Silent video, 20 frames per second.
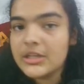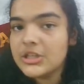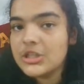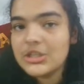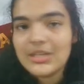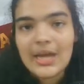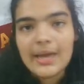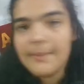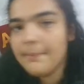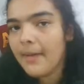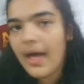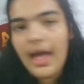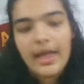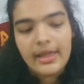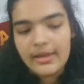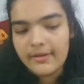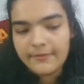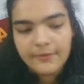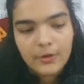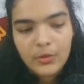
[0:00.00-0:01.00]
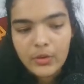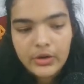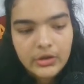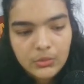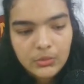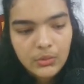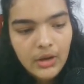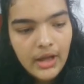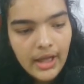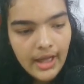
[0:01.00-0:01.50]
Just type I if you're going
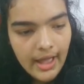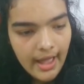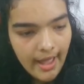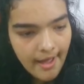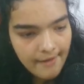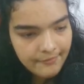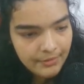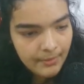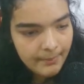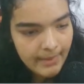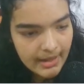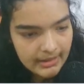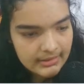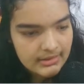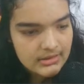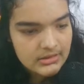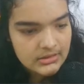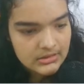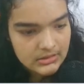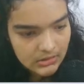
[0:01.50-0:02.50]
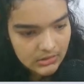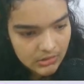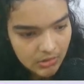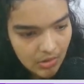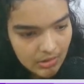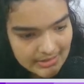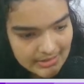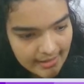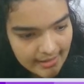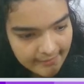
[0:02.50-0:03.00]
to ever make this
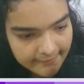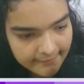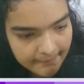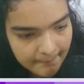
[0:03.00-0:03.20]
yourself,